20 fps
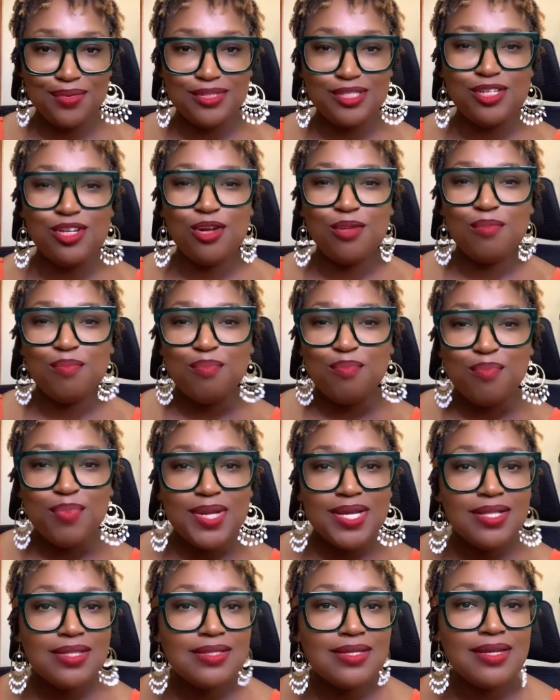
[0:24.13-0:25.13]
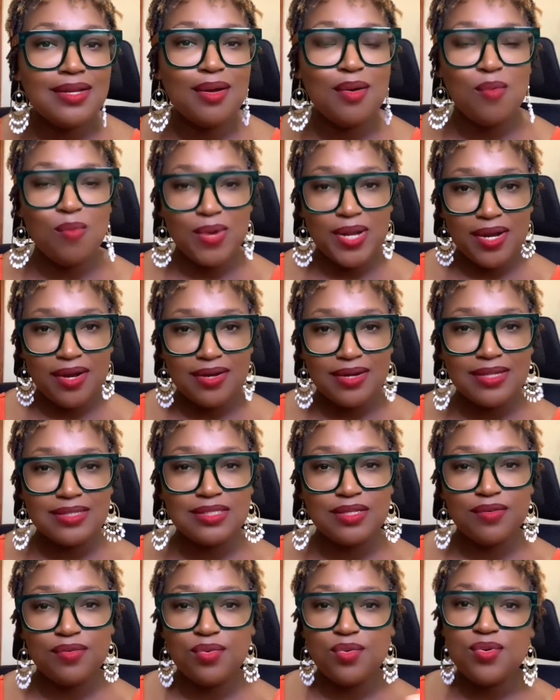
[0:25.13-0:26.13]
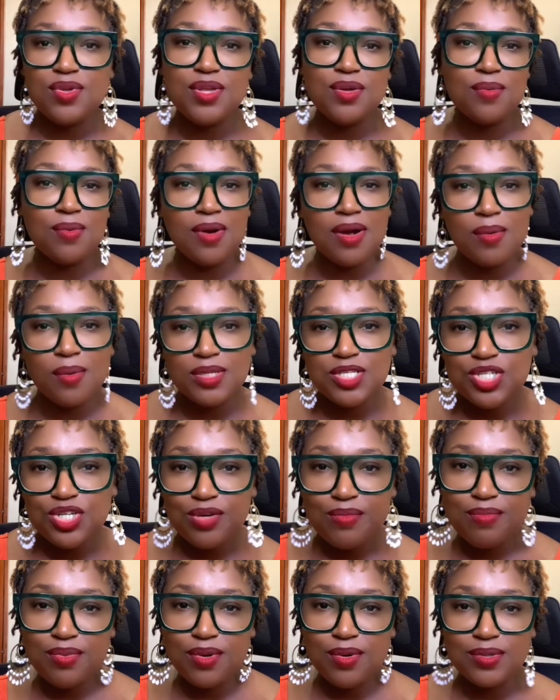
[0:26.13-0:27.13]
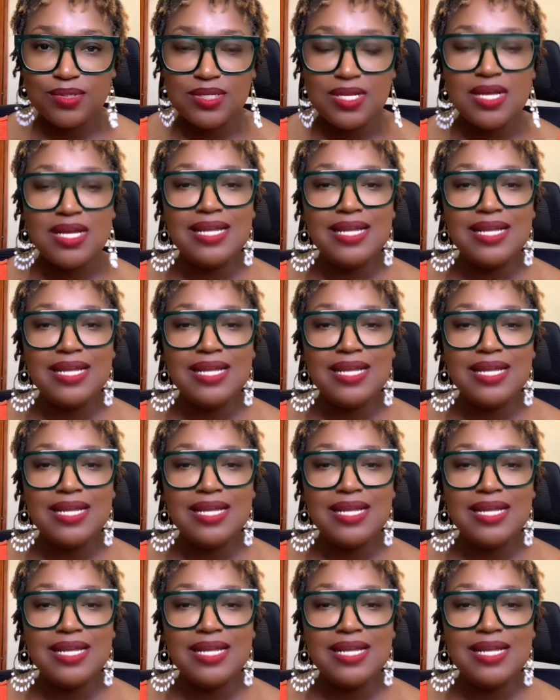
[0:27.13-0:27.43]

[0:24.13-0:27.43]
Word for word: So you're building awareness of who you are, what you're about,